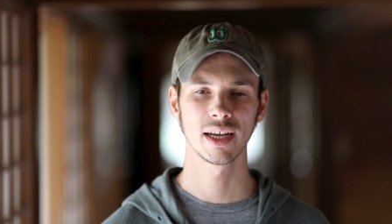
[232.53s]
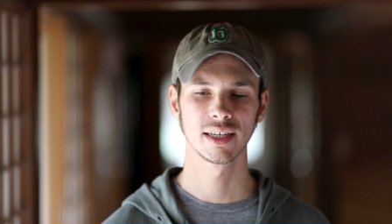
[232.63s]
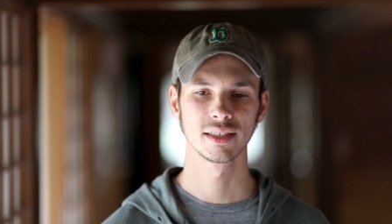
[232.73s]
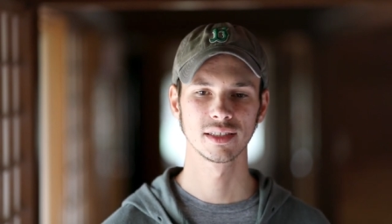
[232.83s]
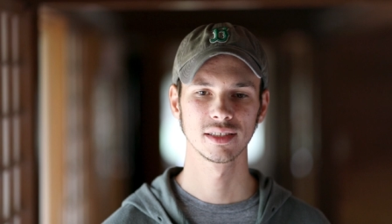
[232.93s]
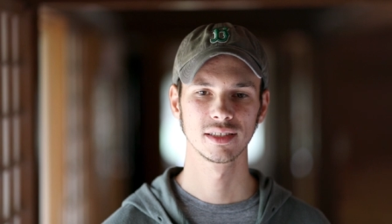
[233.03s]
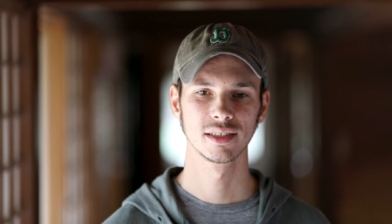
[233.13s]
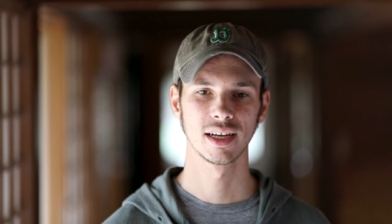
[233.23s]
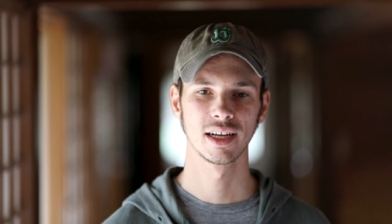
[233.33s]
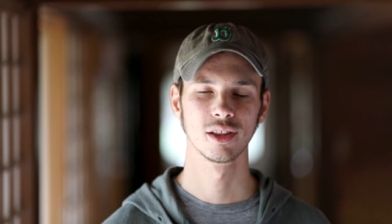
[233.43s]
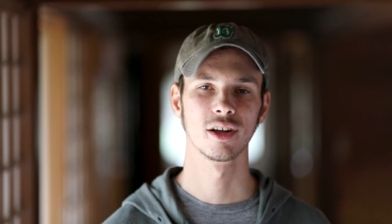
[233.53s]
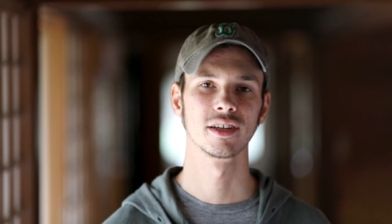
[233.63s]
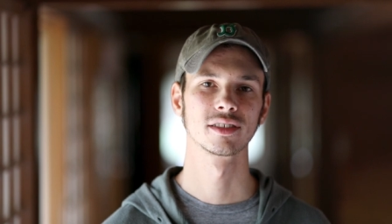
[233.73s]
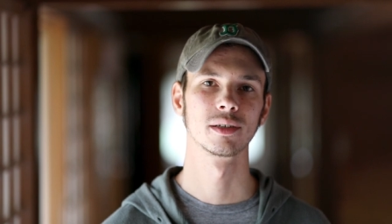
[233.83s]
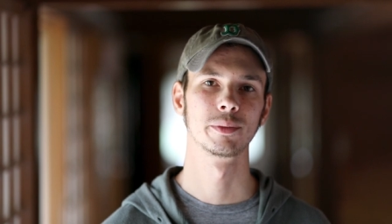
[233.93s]
And I
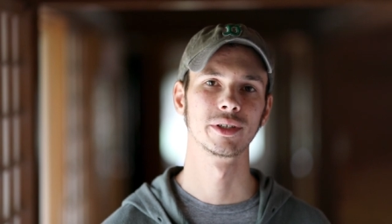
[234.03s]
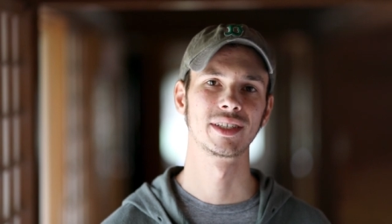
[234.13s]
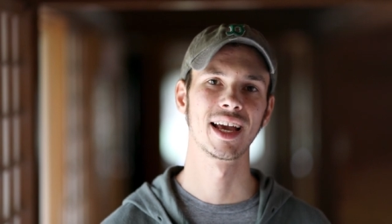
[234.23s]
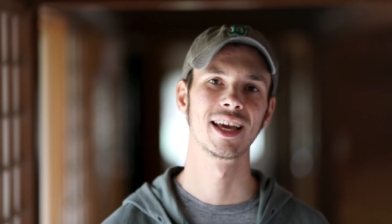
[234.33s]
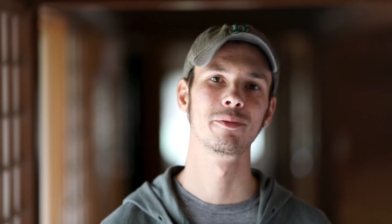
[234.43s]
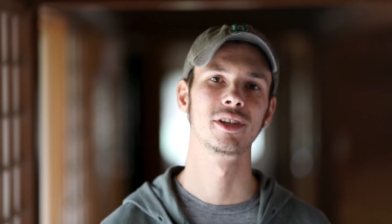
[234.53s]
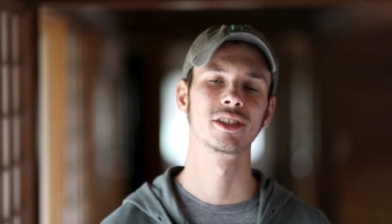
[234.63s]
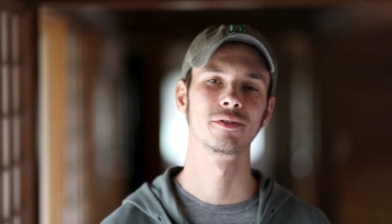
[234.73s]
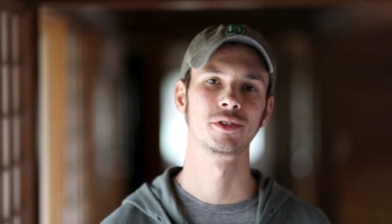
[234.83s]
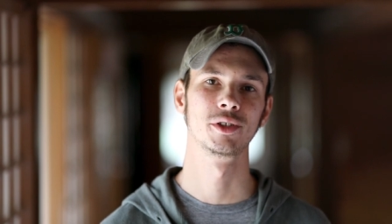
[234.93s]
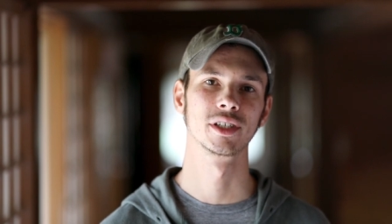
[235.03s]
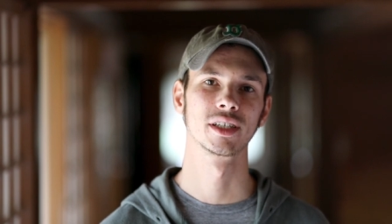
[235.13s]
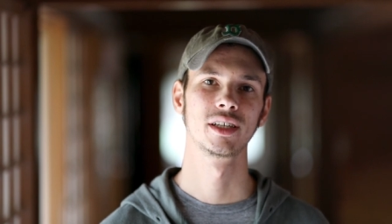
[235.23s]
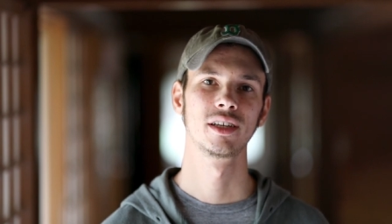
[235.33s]
lost about 10 minutes of shooting.